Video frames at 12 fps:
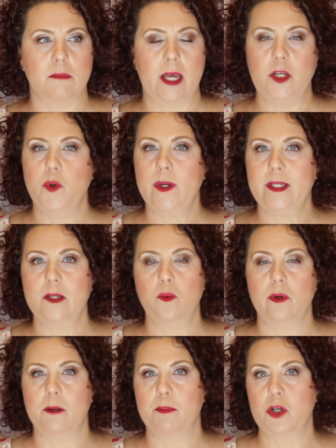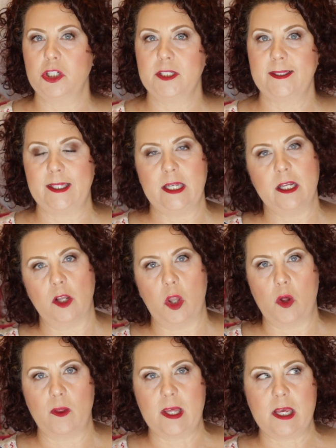I knew I didn't want to purchase any
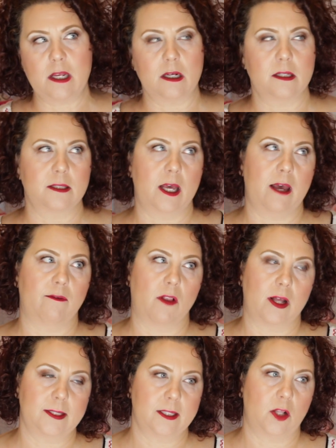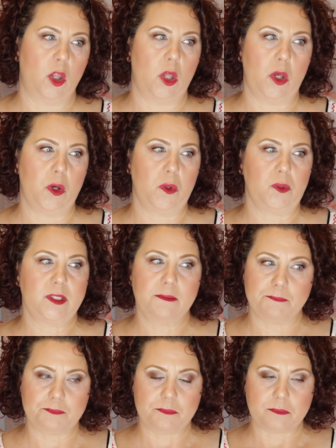clothing because I have lots of clothes.